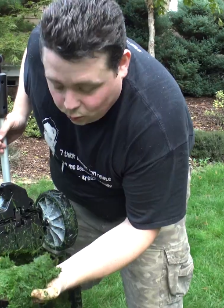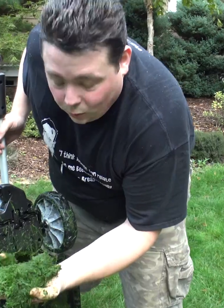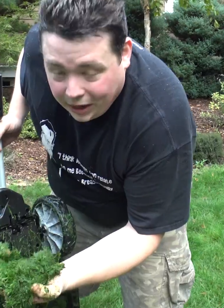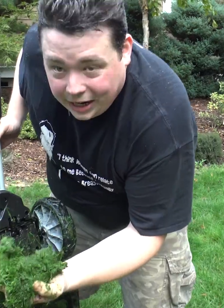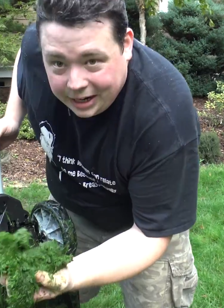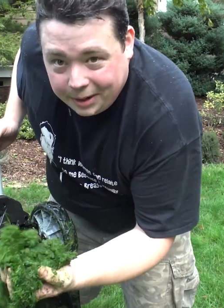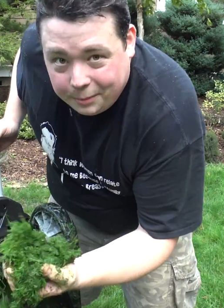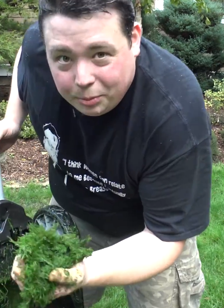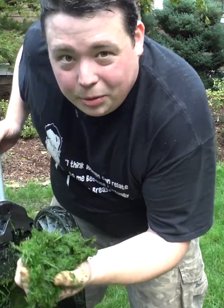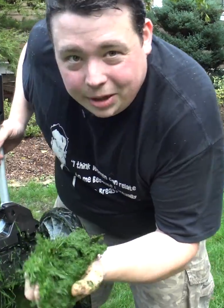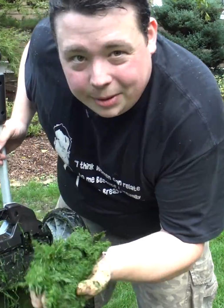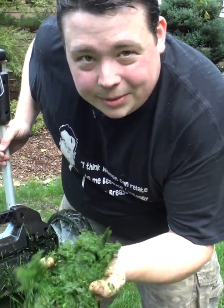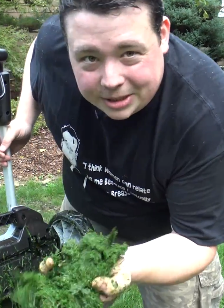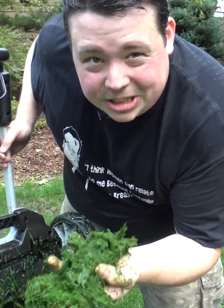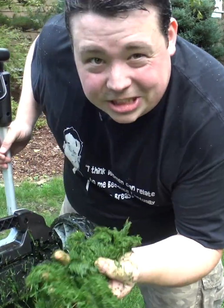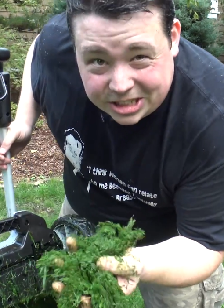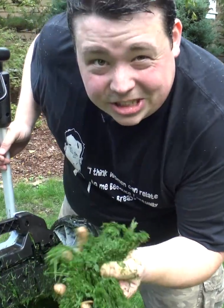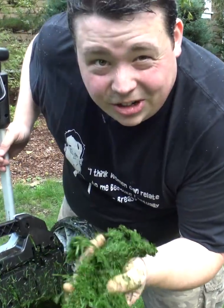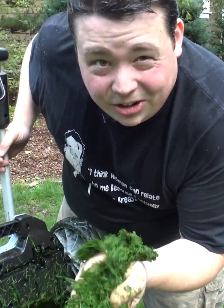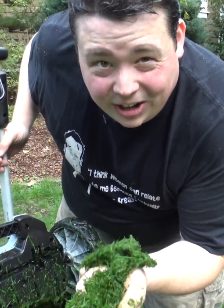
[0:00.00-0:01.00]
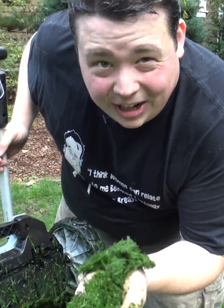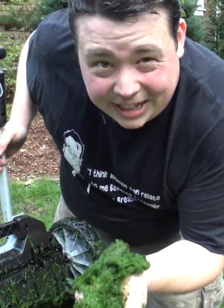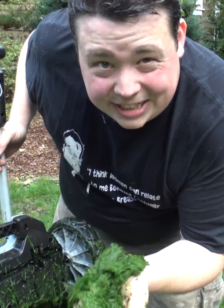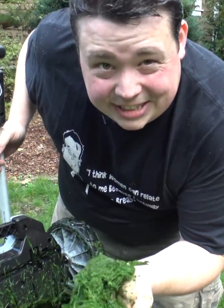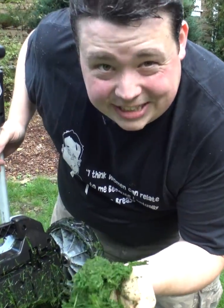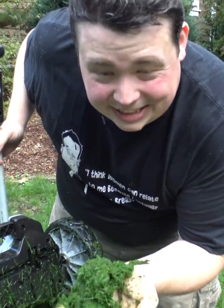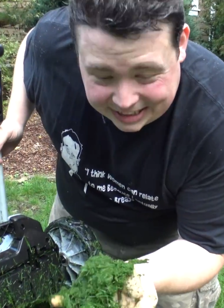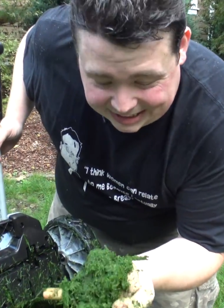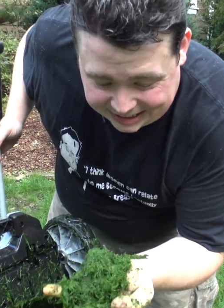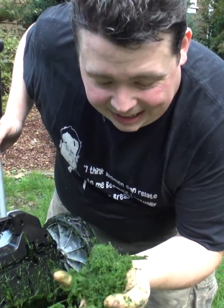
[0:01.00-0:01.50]
wet. It pretty much just
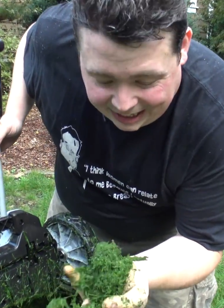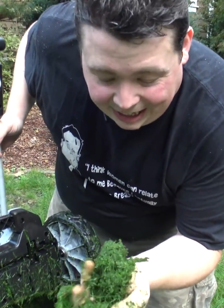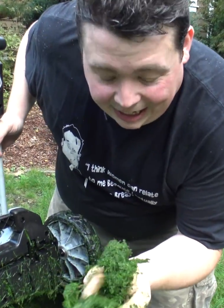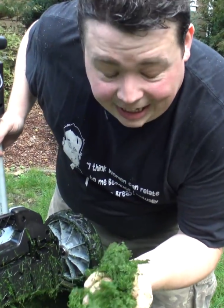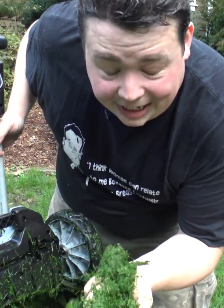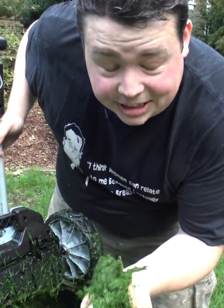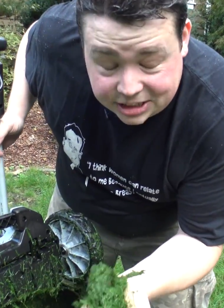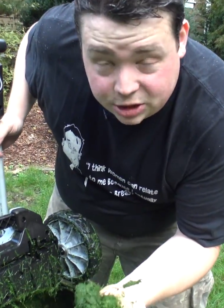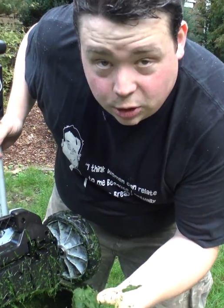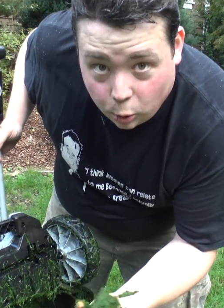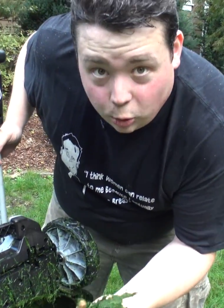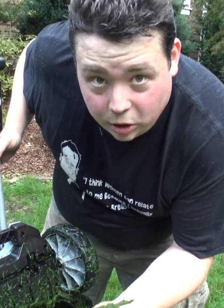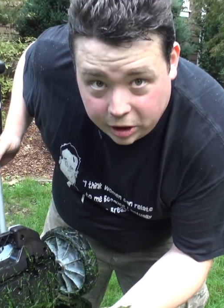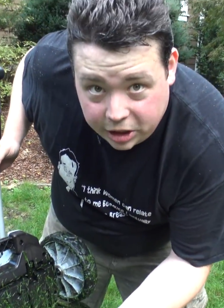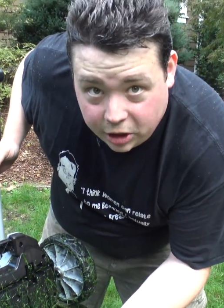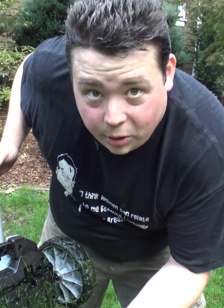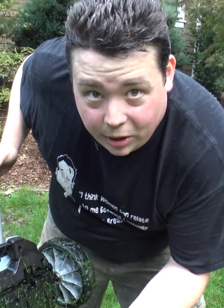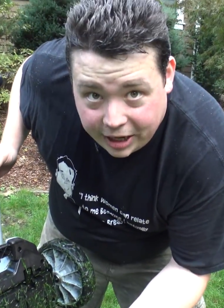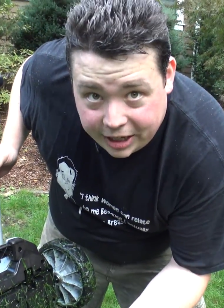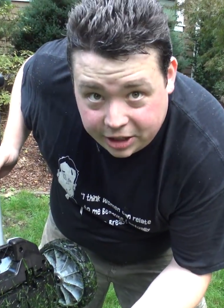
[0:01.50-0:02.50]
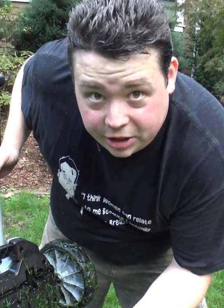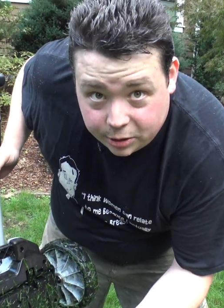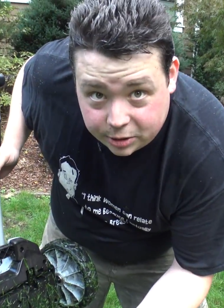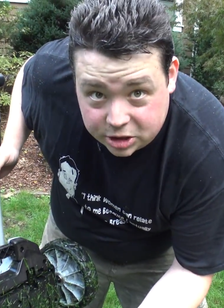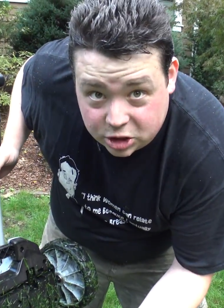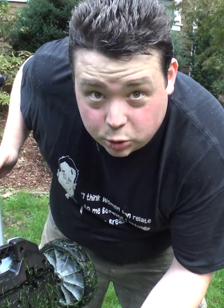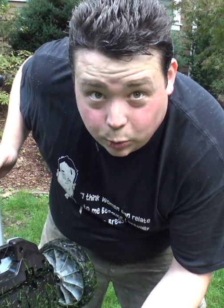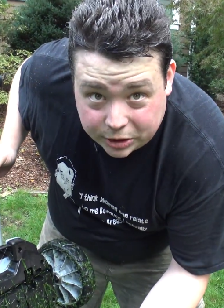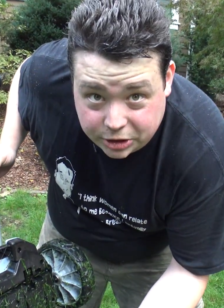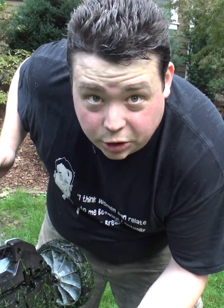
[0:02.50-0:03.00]
creates these cakes. So what we're gonna go ahead and do
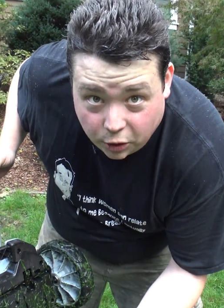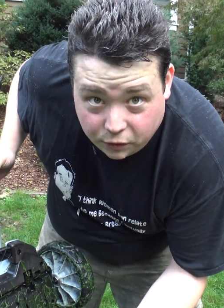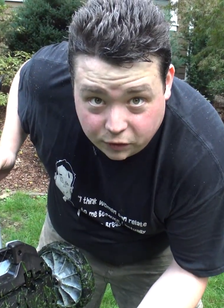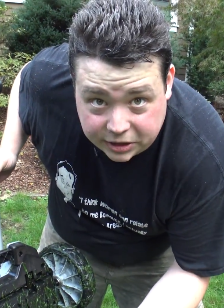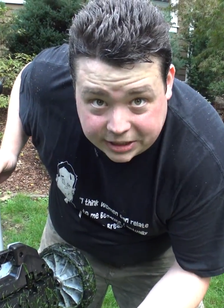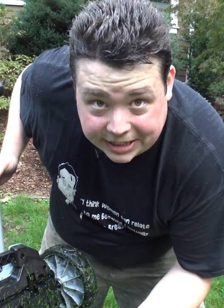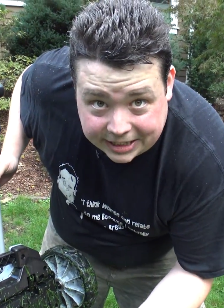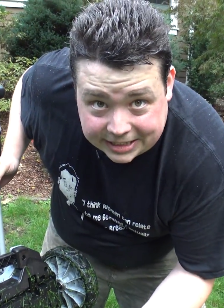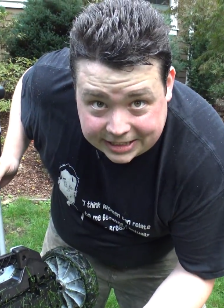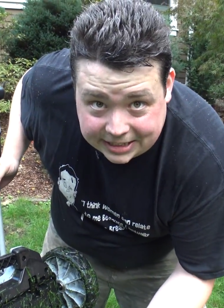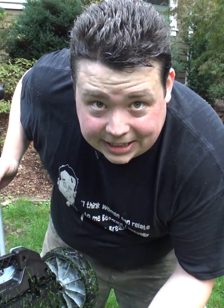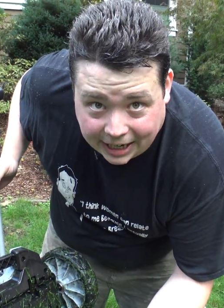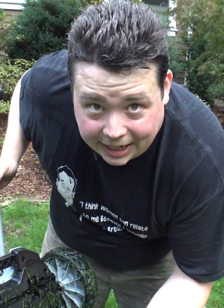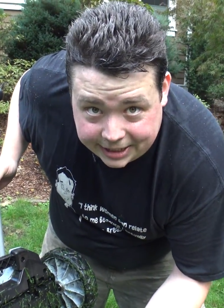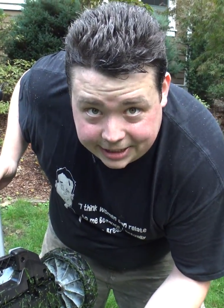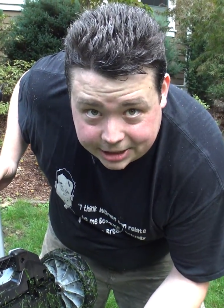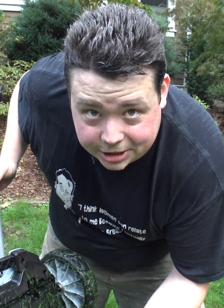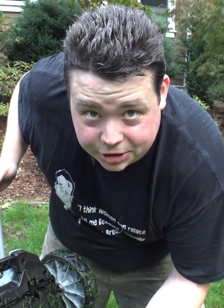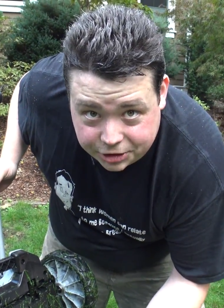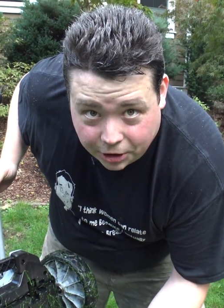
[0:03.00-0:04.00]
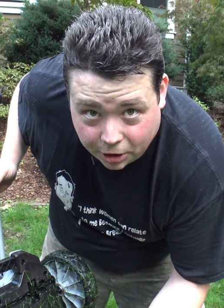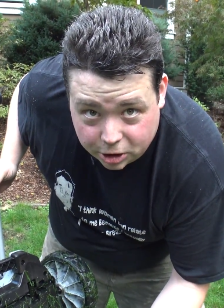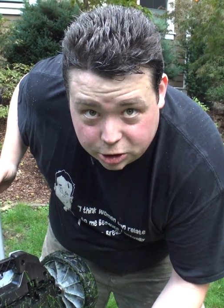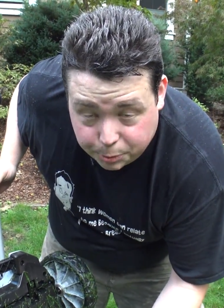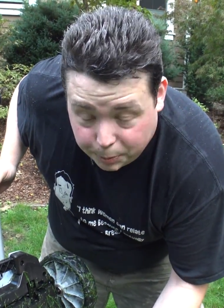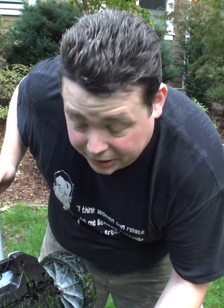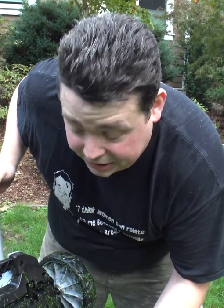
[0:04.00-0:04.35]
is switch over to the side discharge.